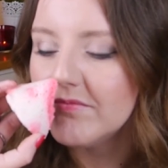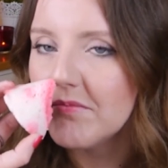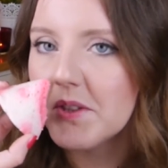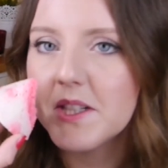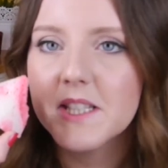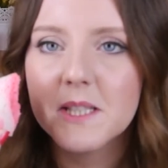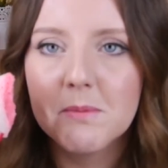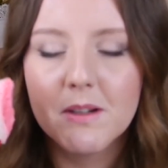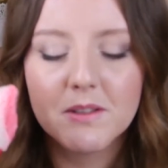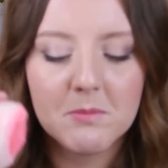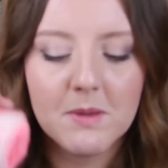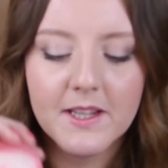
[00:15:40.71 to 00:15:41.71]
But it
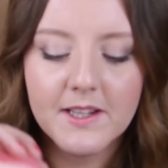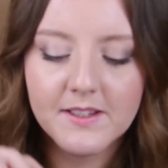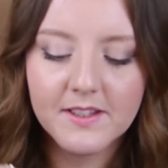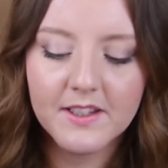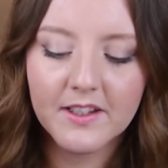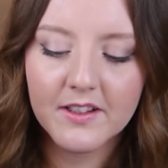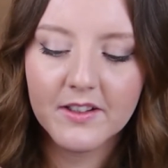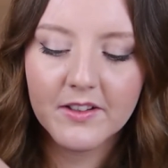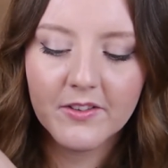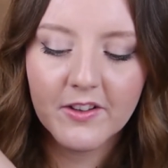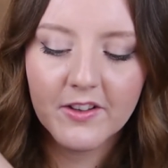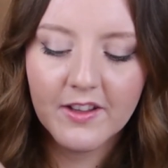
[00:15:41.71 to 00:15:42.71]
smells amazing.
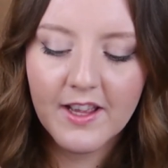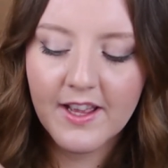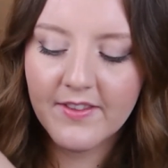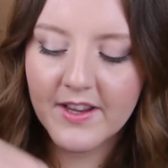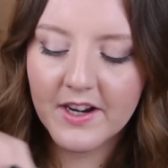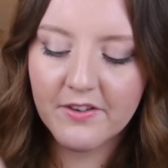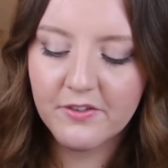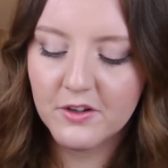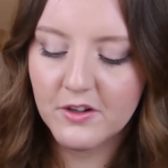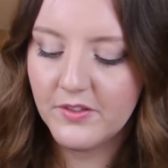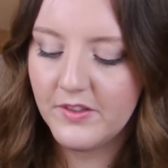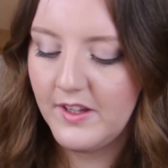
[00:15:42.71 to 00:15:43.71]
And then I've
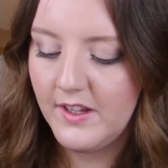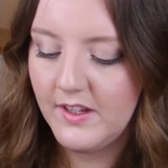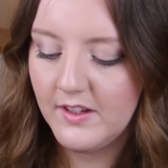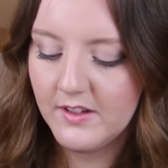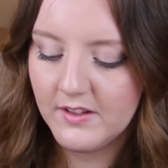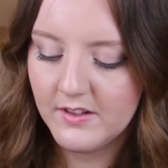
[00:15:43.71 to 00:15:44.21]
got the